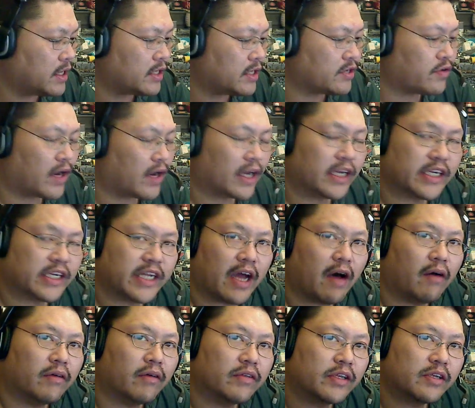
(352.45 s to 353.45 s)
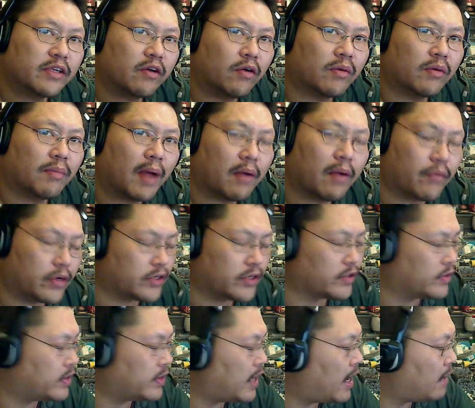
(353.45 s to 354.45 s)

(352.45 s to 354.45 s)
Dungeons & Dragons now is owned by Wizard.